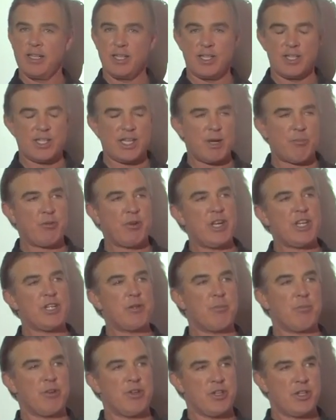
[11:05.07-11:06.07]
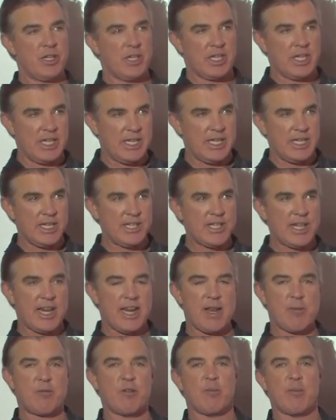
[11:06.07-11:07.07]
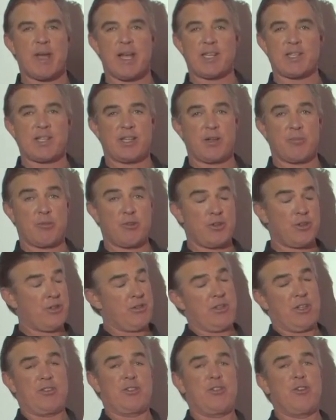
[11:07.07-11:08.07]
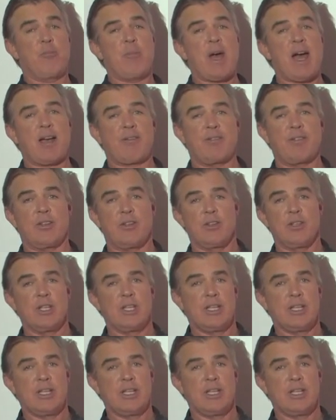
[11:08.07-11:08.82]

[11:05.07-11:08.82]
separation burst, condense that apical mass, you got to there's no backfill.